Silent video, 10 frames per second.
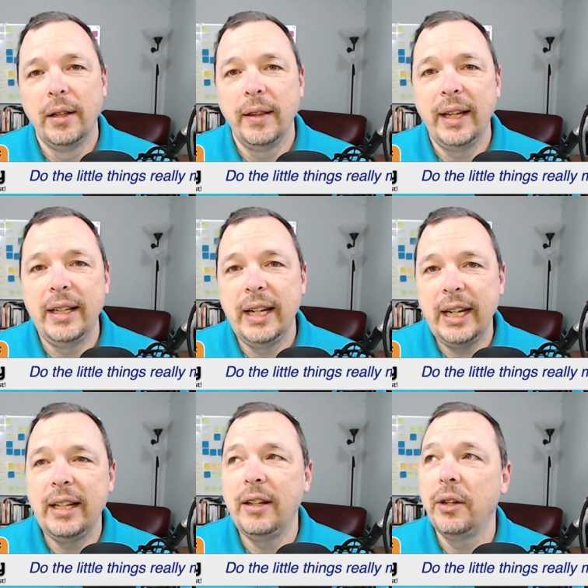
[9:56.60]
They
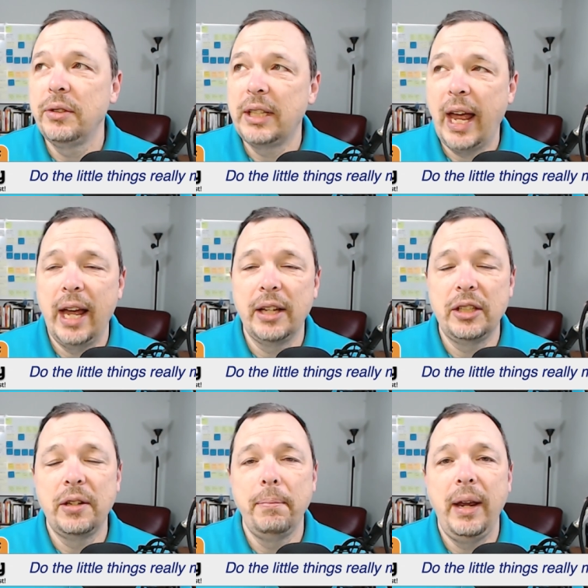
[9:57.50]
need those tasks
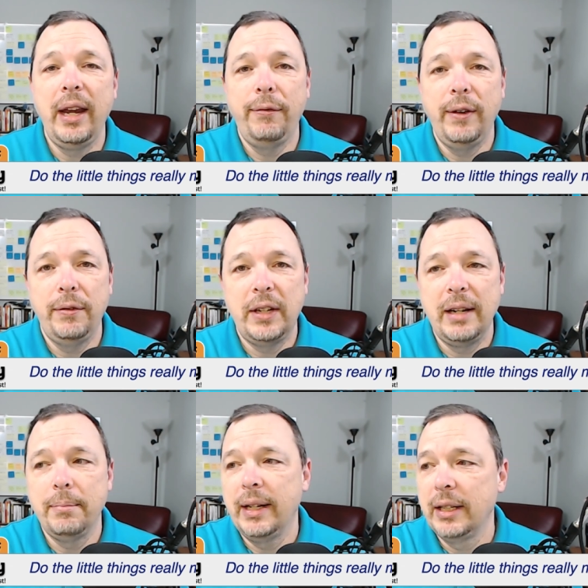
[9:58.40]
to be
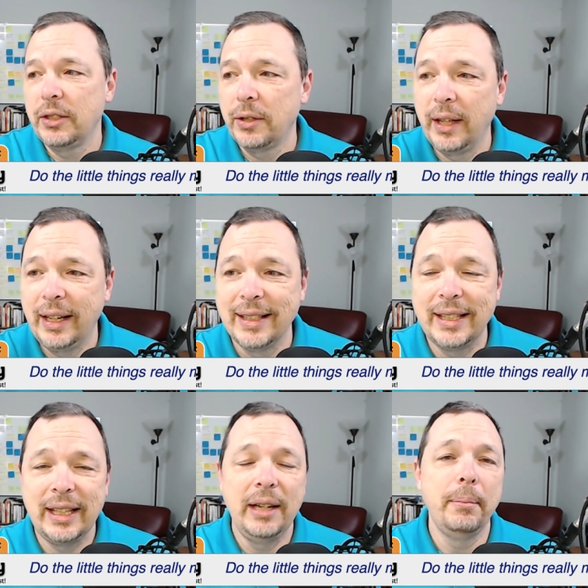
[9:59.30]
15 minutes so they can
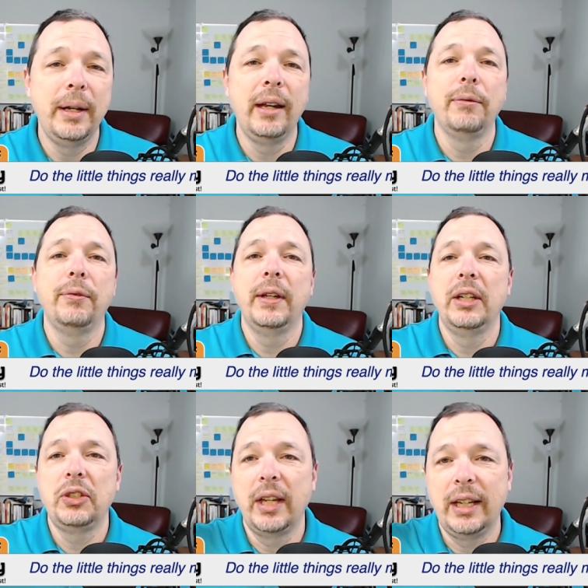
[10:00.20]
see them being
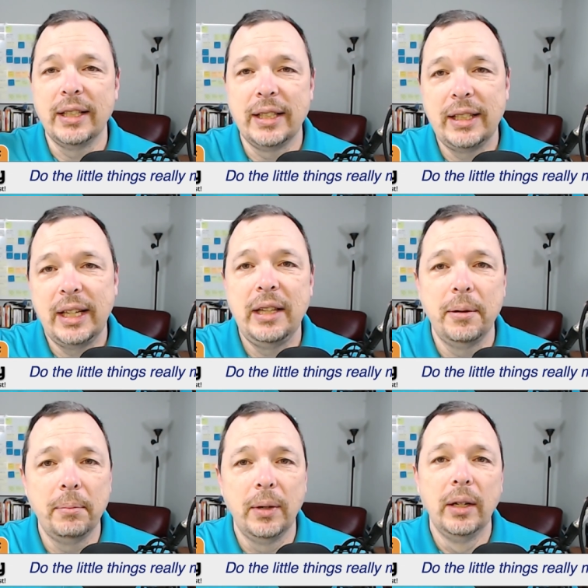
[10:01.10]
finished, they can see
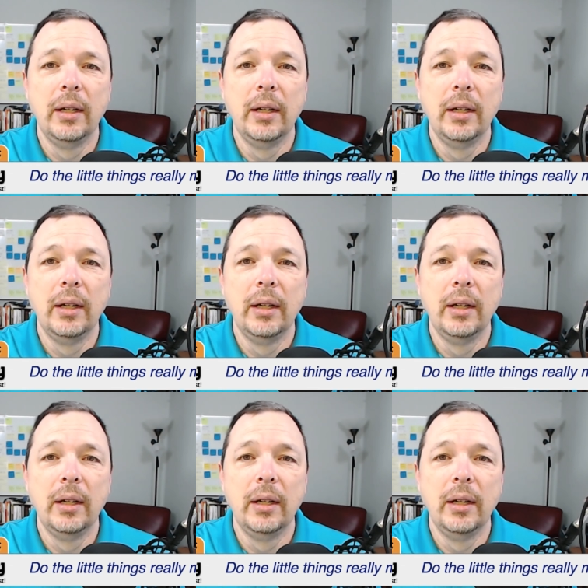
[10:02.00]
them